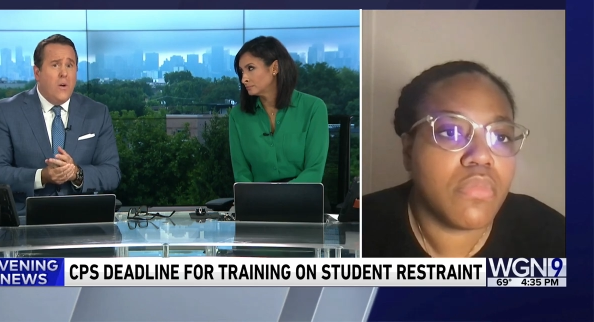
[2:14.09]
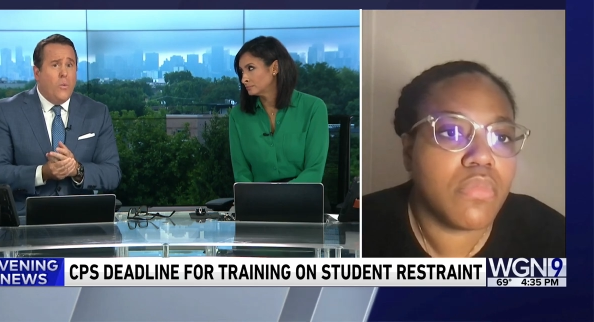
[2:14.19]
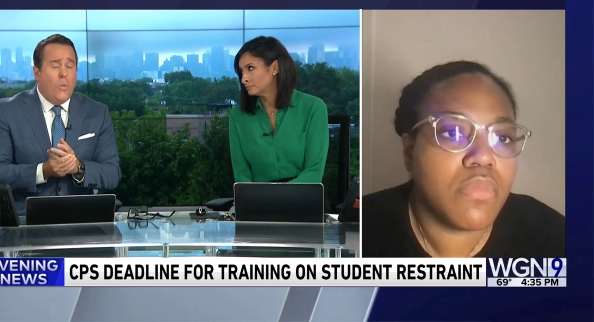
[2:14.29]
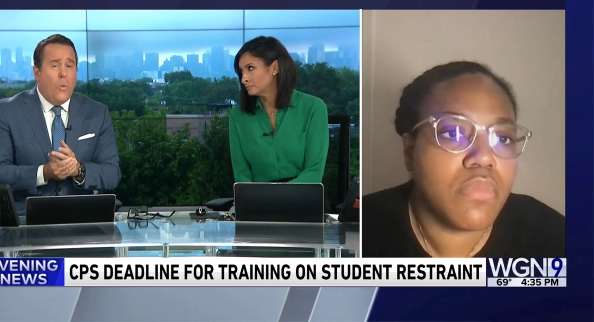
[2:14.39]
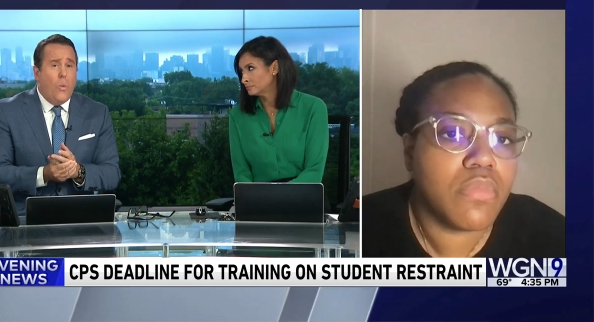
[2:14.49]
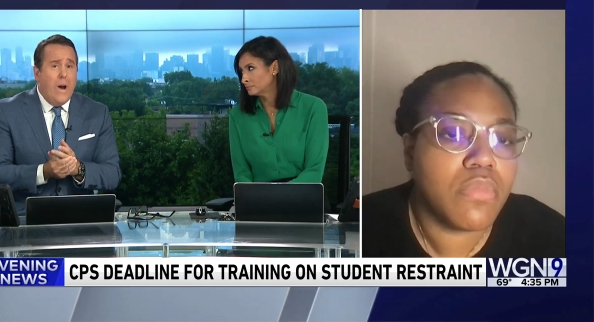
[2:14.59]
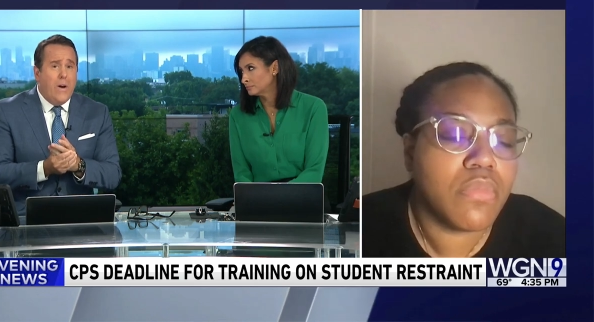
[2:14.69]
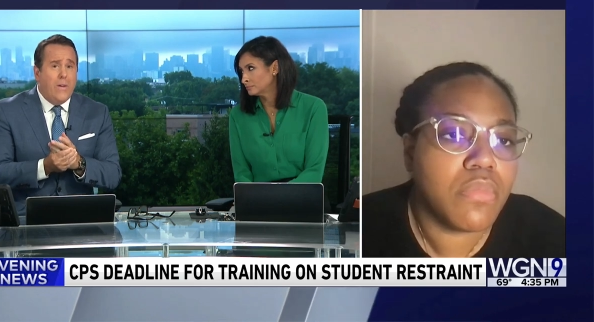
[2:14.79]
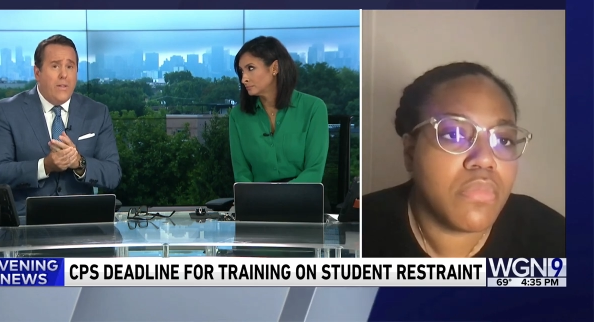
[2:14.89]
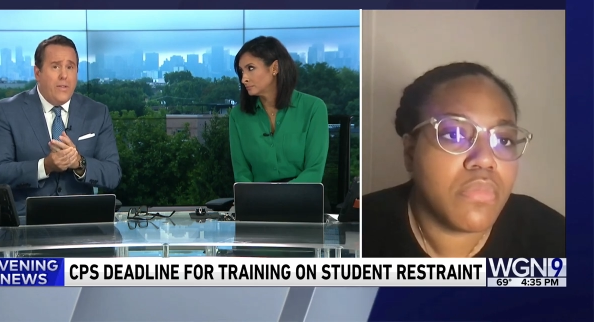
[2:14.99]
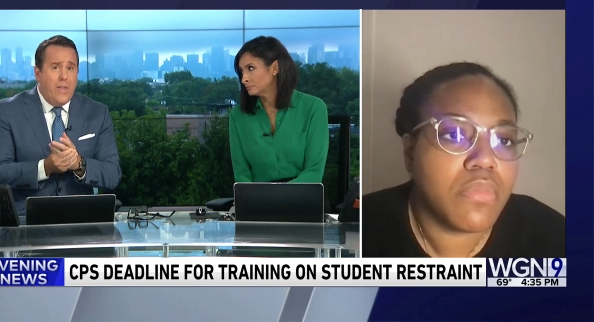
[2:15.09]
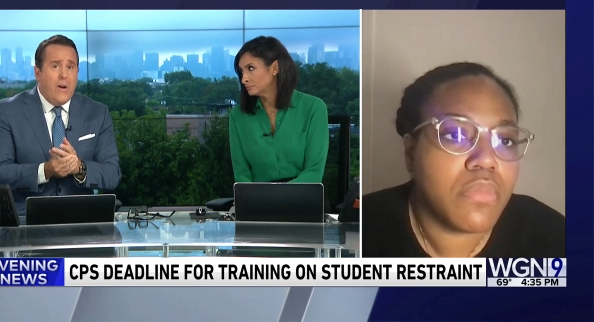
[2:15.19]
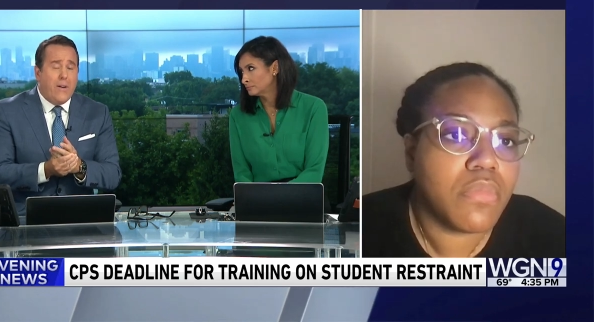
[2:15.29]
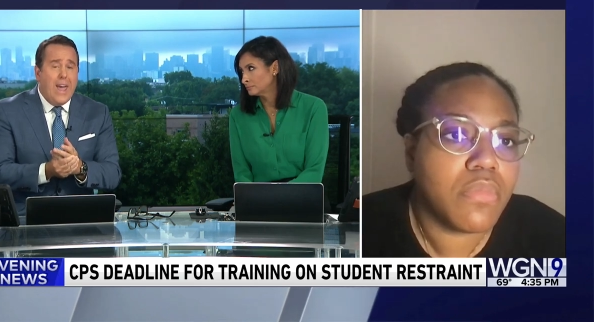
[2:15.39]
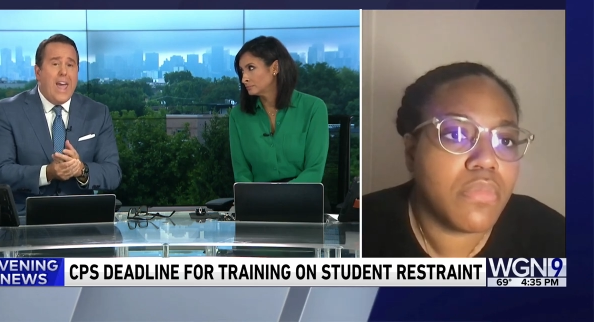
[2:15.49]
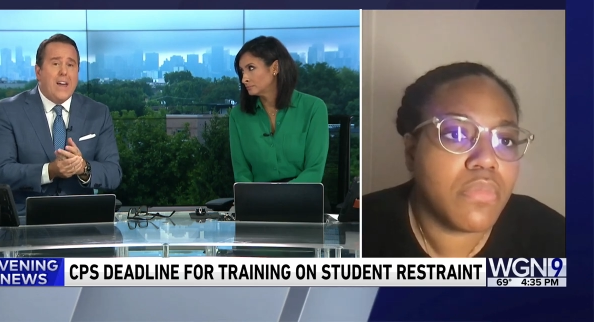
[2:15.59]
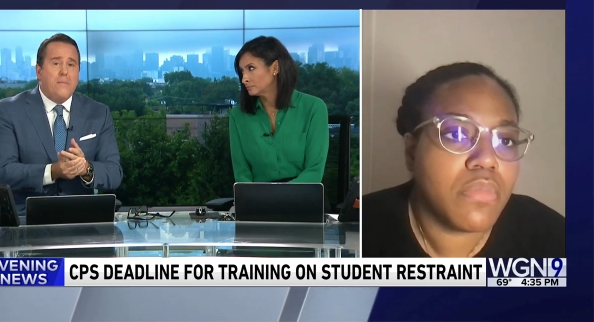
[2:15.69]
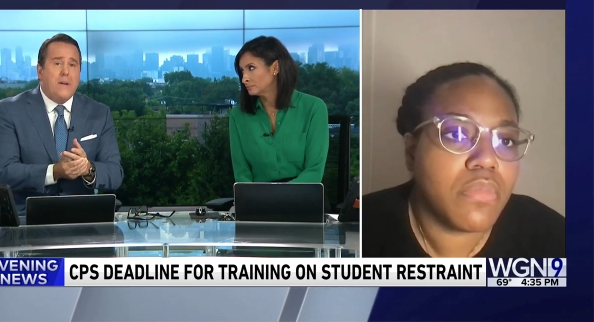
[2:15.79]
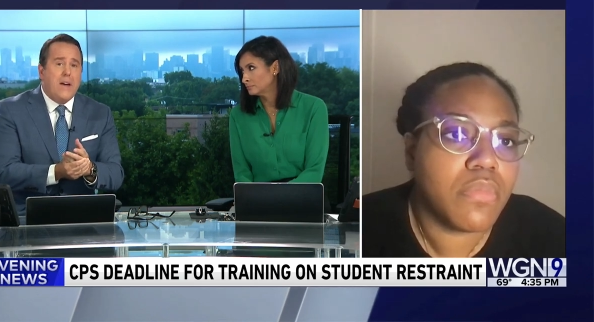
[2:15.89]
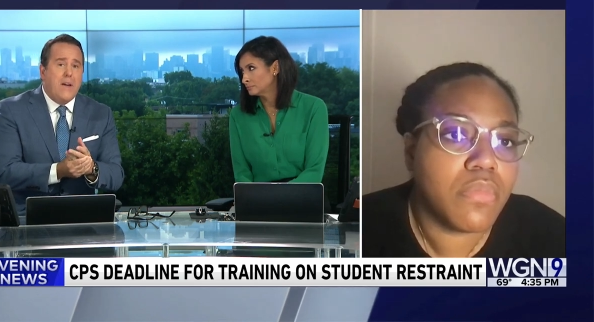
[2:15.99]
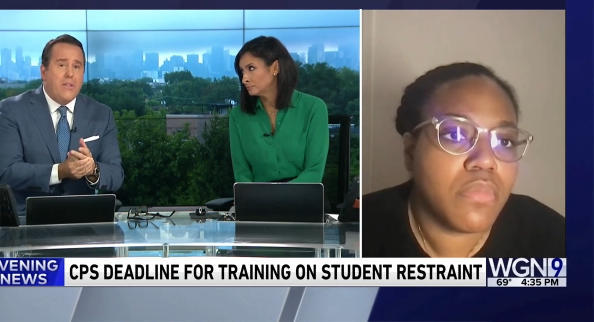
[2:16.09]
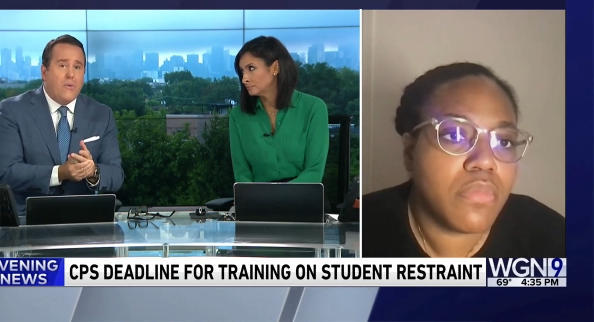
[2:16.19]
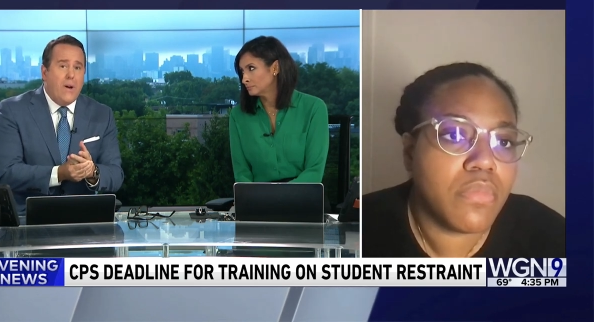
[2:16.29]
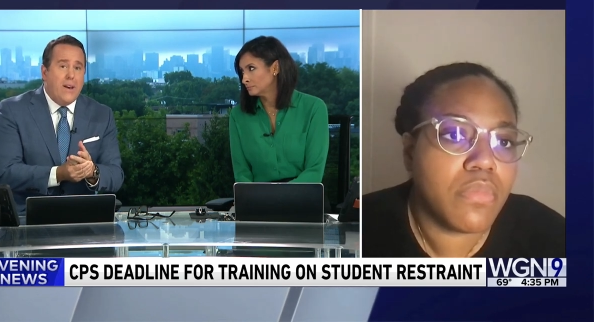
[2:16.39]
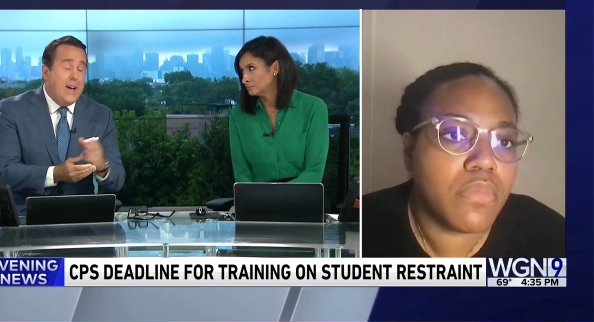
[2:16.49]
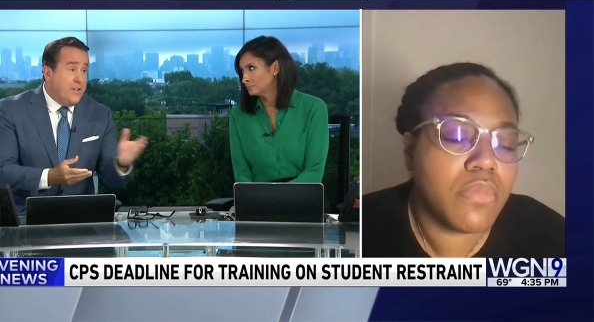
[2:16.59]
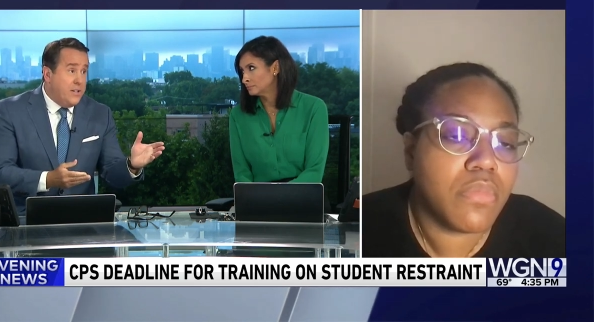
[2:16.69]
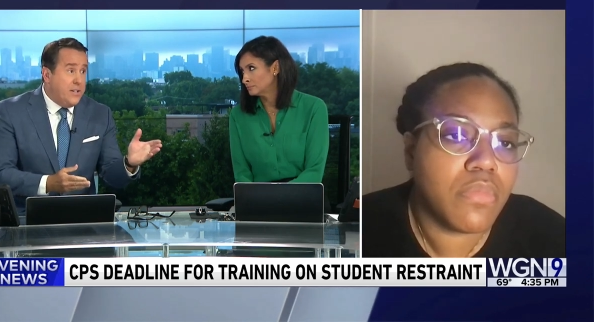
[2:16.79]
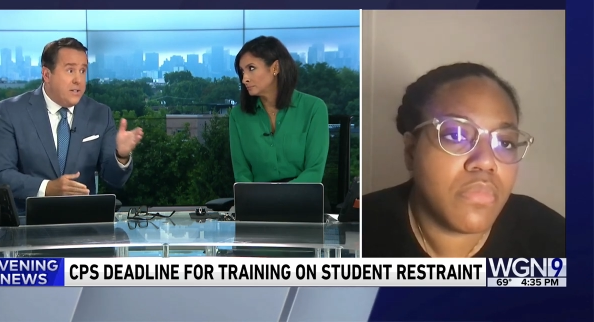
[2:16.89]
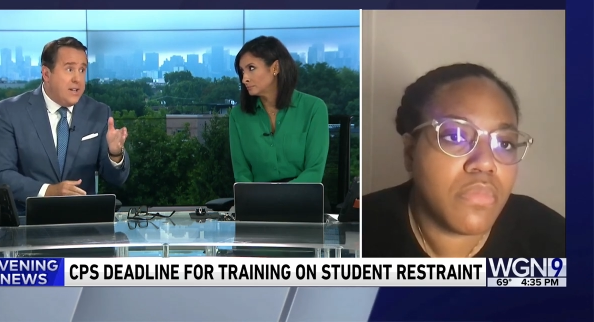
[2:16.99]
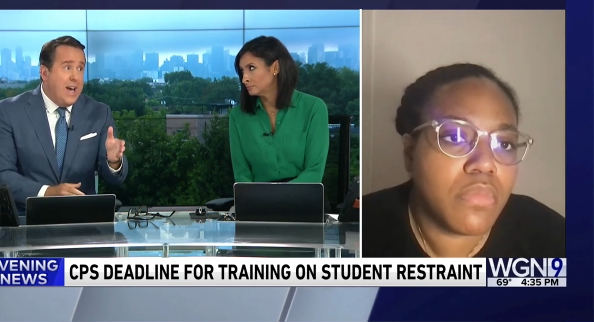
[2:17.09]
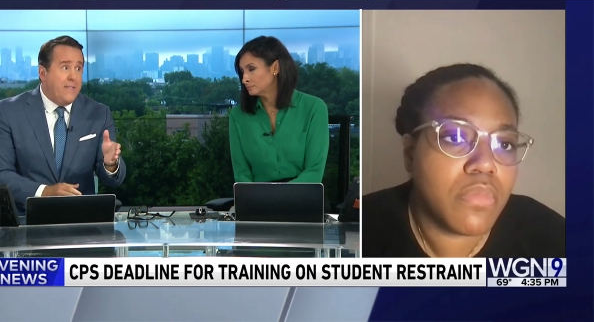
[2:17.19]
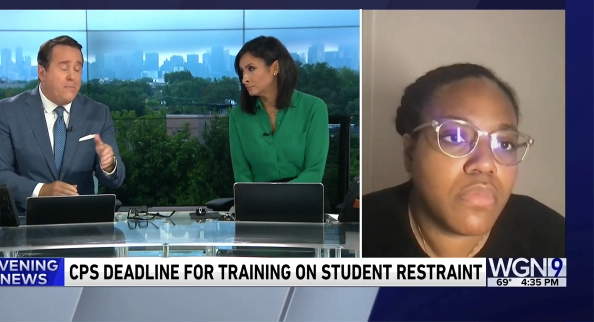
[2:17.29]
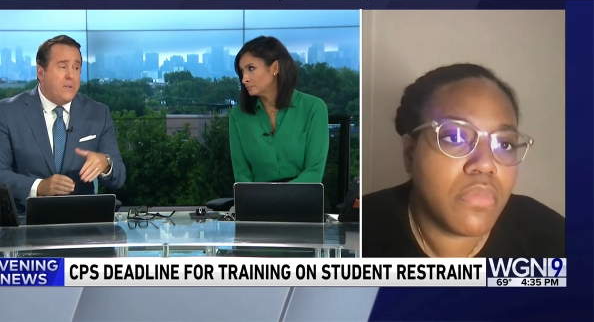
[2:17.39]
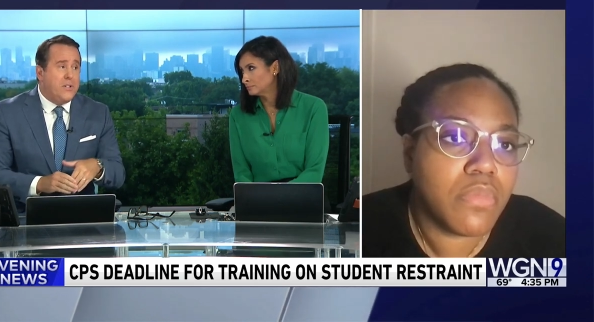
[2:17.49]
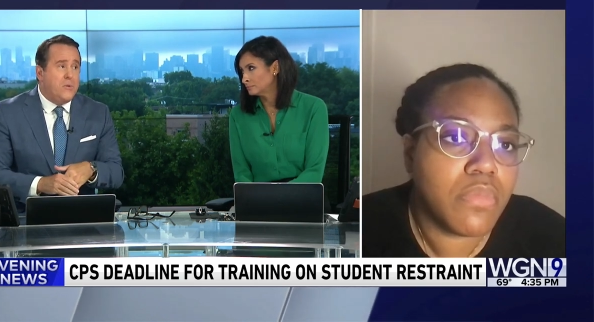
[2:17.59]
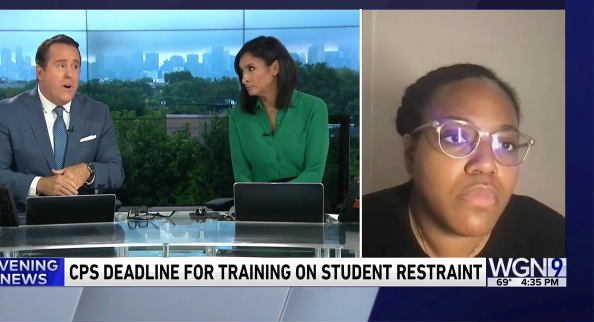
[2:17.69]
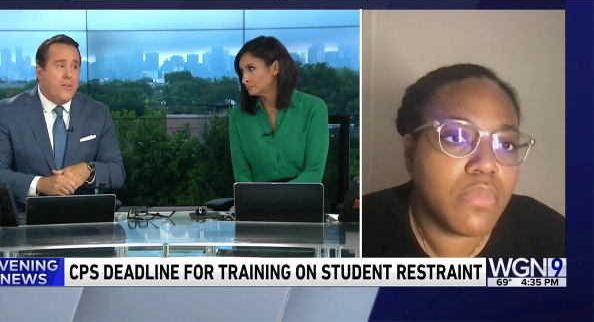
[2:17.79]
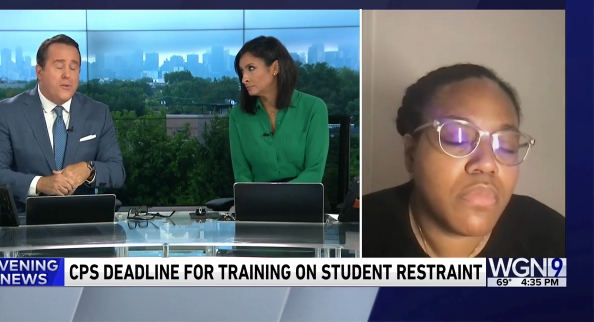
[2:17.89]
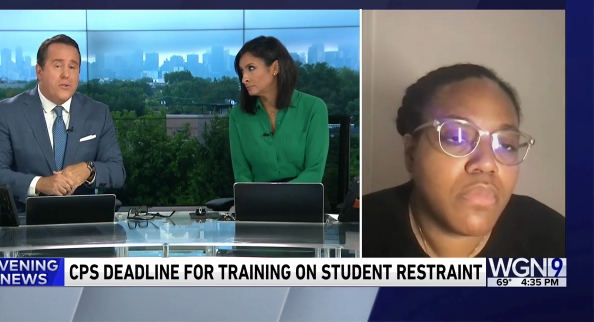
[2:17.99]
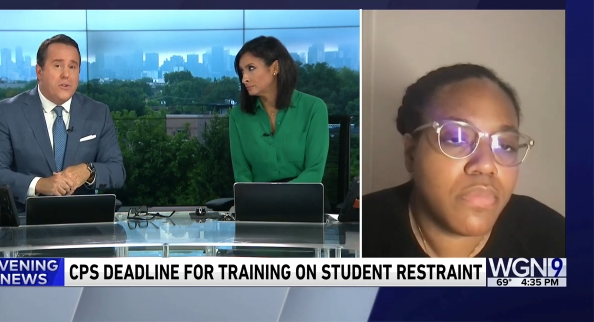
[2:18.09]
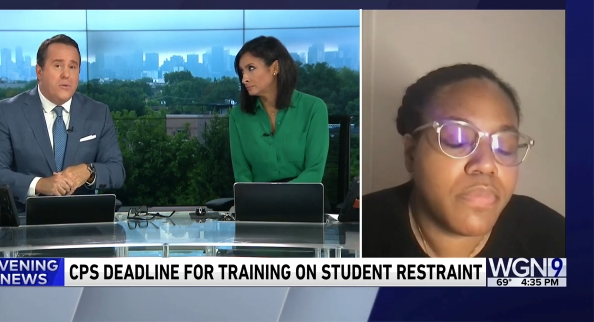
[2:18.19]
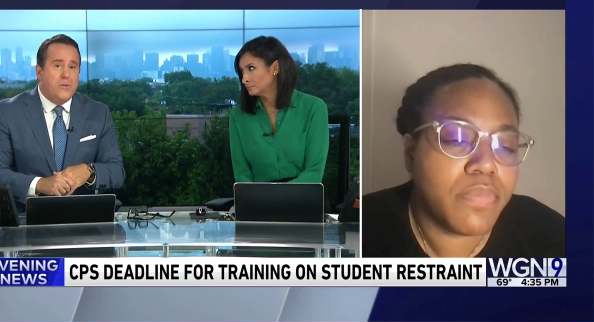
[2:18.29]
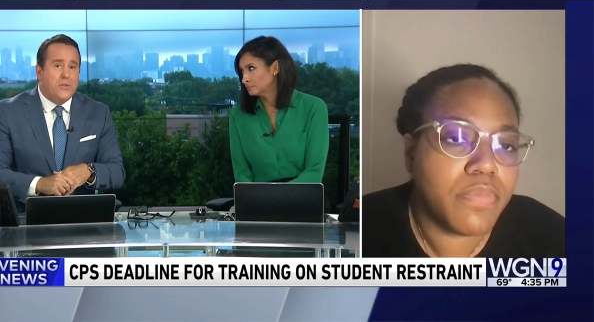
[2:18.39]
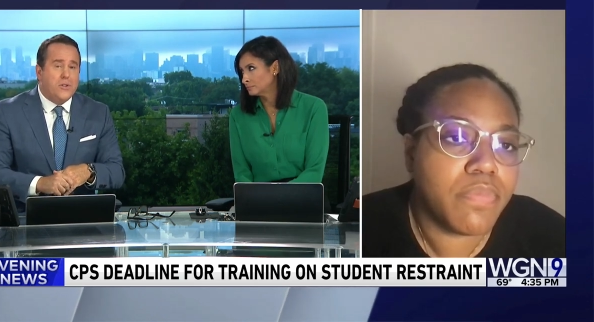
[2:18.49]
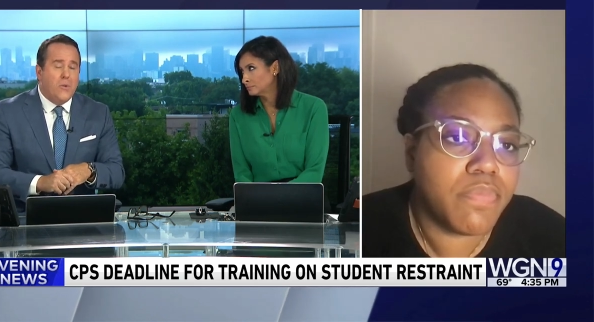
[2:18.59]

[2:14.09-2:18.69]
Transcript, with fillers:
Speaker 1: where there can be a threat, not just to staff, but to other students.